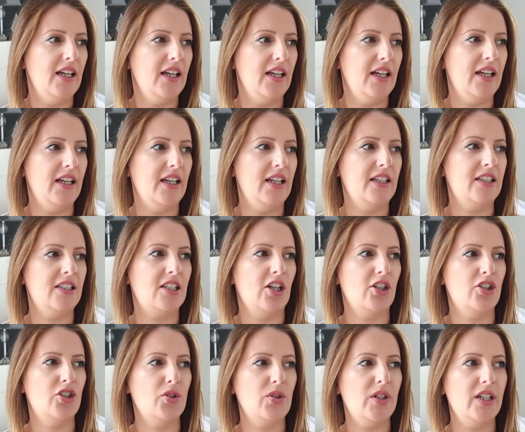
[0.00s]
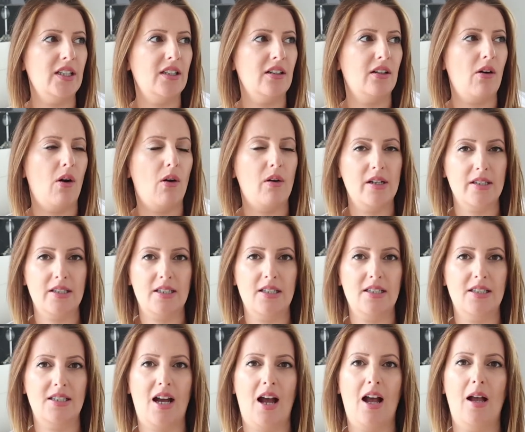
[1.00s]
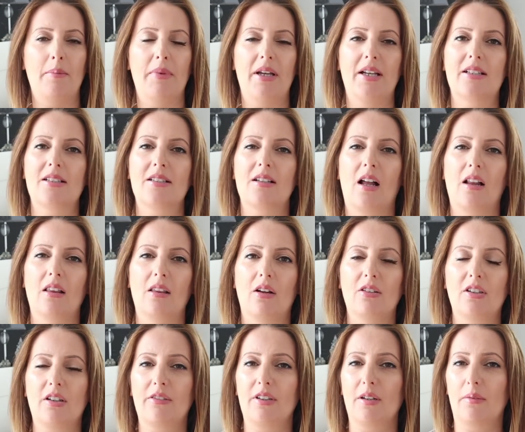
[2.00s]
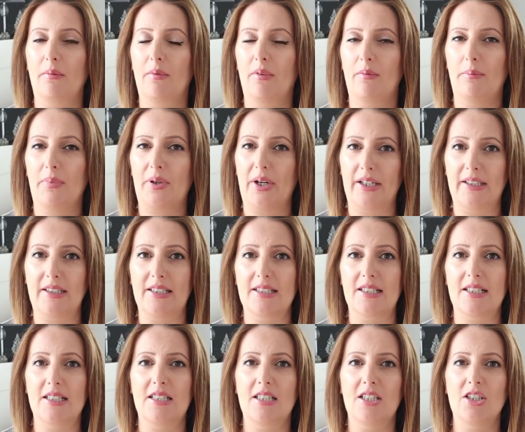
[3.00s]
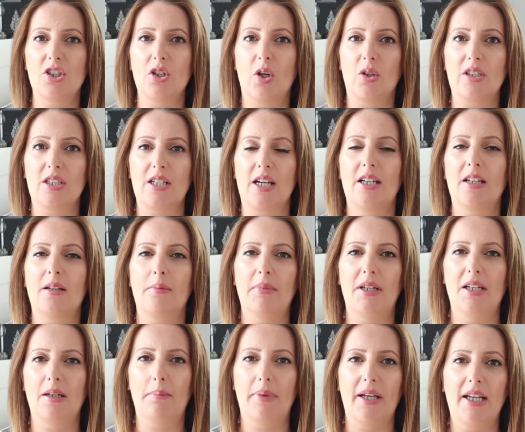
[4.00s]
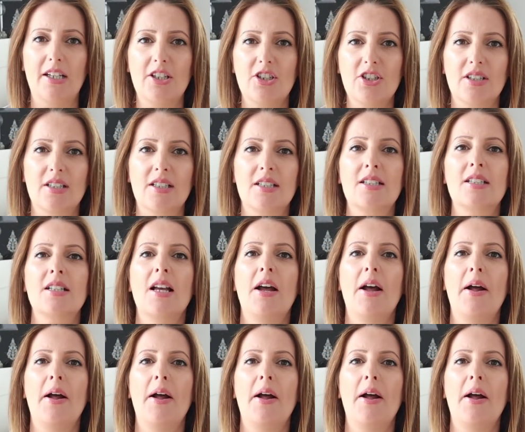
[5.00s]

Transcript: And during the quarantine time, as a lot of the practices did not take many patients.